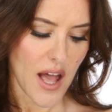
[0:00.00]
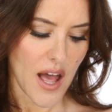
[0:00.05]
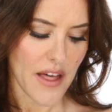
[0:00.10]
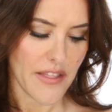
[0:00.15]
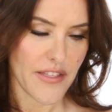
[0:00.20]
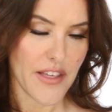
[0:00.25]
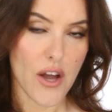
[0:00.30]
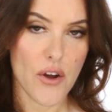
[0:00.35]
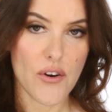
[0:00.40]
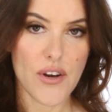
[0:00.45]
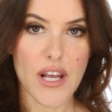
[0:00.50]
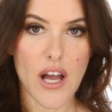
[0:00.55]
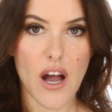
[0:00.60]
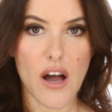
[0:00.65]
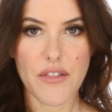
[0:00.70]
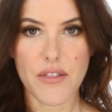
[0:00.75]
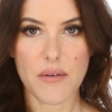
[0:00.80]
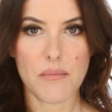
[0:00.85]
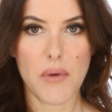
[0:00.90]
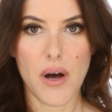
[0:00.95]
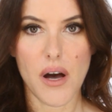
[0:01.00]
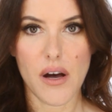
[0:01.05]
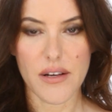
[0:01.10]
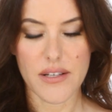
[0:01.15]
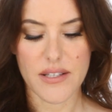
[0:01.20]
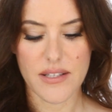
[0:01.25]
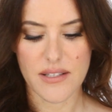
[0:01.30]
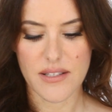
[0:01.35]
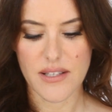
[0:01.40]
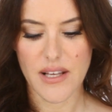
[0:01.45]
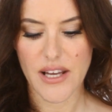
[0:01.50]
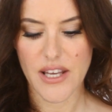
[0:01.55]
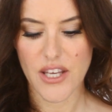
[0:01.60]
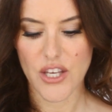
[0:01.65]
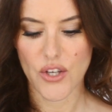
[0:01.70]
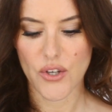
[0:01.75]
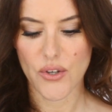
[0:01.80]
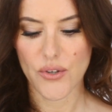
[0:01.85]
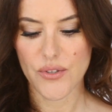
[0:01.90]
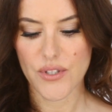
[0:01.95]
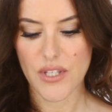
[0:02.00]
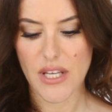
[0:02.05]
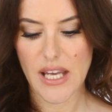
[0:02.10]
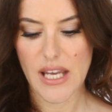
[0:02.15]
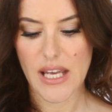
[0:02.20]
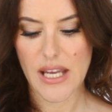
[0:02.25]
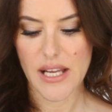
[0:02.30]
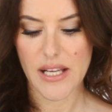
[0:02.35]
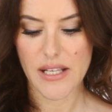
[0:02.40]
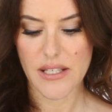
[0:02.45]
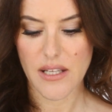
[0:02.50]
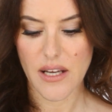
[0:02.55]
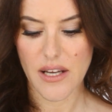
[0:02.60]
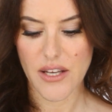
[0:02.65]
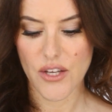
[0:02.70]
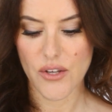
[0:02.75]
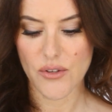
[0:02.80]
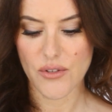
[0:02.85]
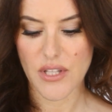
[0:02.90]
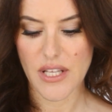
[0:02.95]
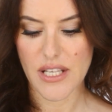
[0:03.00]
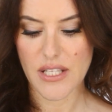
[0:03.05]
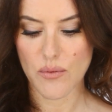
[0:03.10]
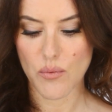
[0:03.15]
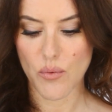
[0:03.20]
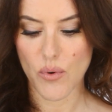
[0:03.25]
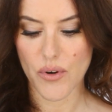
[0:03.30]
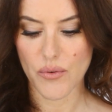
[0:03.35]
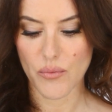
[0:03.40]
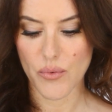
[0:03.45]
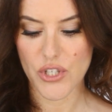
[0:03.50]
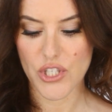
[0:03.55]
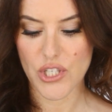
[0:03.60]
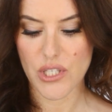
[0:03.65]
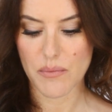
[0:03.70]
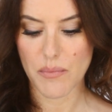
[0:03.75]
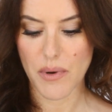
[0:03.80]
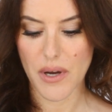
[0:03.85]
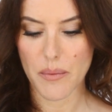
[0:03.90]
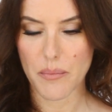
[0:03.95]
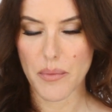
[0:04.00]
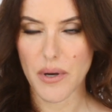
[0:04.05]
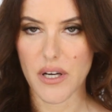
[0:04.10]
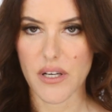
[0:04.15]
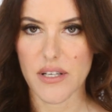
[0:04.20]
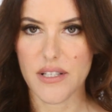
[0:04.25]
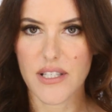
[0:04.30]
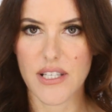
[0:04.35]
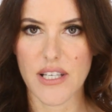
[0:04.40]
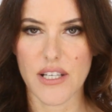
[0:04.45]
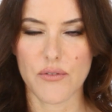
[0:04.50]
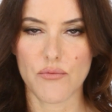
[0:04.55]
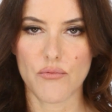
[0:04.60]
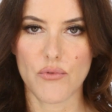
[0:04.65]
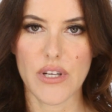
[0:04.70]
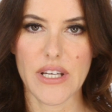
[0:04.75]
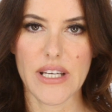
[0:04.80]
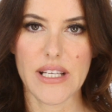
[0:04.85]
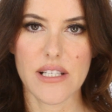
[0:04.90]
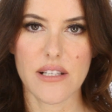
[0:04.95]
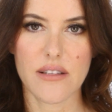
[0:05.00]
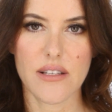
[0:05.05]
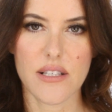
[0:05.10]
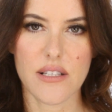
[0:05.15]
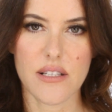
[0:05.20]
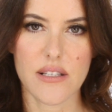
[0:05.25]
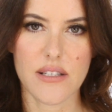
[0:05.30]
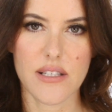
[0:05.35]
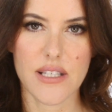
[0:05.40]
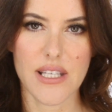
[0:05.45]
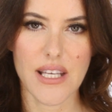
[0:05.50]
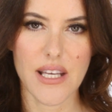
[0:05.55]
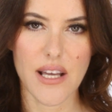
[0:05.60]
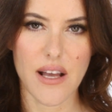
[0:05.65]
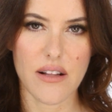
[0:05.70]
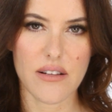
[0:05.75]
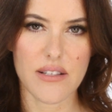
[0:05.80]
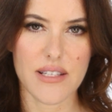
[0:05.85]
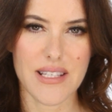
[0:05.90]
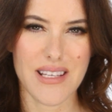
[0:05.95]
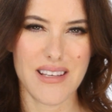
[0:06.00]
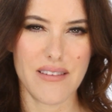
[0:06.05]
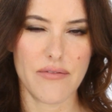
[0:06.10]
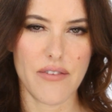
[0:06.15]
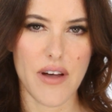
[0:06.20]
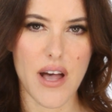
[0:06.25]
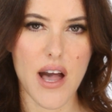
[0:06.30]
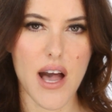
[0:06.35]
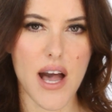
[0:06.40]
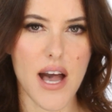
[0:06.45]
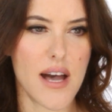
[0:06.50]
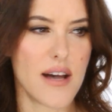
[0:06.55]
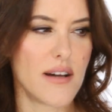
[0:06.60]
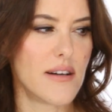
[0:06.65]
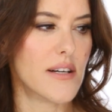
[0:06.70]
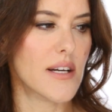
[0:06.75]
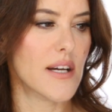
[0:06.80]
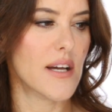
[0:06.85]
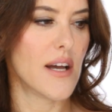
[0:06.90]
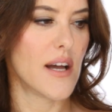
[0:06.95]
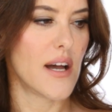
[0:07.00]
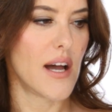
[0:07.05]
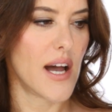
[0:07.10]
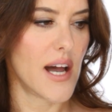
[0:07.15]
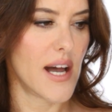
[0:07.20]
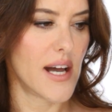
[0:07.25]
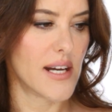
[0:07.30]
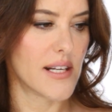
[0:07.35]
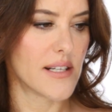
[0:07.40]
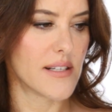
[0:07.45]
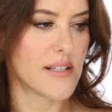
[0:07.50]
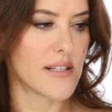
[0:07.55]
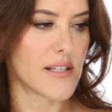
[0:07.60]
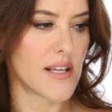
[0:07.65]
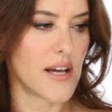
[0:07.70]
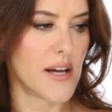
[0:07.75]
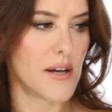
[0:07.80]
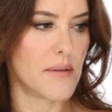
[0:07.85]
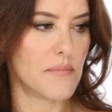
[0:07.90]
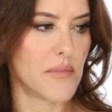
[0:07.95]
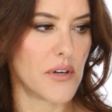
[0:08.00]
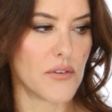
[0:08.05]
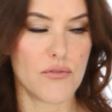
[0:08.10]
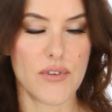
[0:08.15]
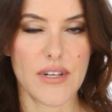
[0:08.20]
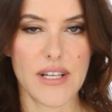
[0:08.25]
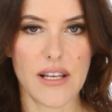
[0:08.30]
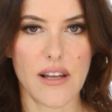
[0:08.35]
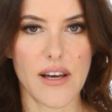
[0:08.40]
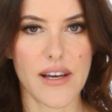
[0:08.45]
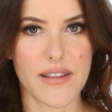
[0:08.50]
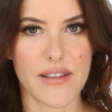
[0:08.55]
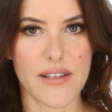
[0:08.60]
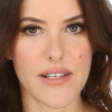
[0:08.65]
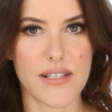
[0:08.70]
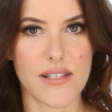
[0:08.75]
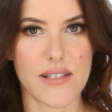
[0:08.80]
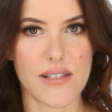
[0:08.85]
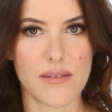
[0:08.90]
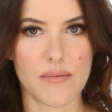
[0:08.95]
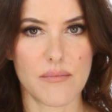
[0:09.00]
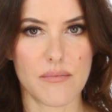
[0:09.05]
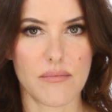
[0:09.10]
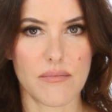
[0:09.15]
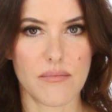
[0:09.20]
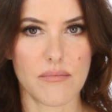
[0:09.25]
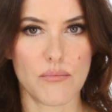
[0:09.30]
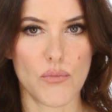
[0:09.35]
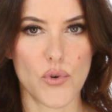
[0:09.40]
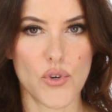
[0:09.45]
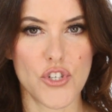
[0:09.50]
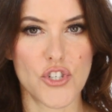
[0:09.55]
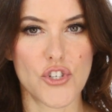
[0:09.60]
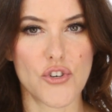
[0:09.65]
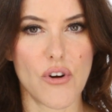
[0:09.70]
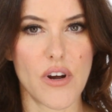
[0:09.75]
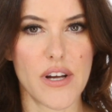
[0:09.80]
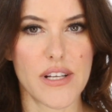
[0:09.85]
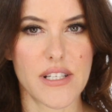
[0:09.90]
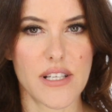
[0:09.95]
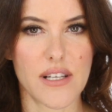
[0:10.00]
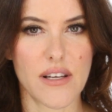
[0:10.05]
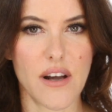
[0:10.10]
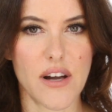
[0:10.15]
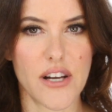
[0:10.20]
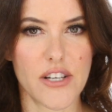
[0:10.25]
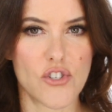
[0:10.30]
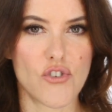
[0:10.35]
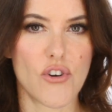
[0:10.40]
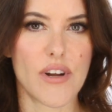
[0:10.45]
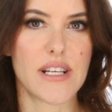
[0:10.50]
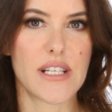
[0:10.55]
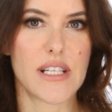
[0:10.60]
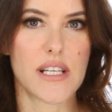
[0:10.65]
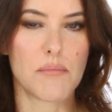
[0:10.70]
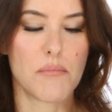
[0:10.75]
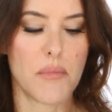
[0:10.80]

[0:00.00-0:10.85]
The only other masks that I use this one, which is by Percy and Reed, and this is TLC for hair, and I really like this moisturizing hydrating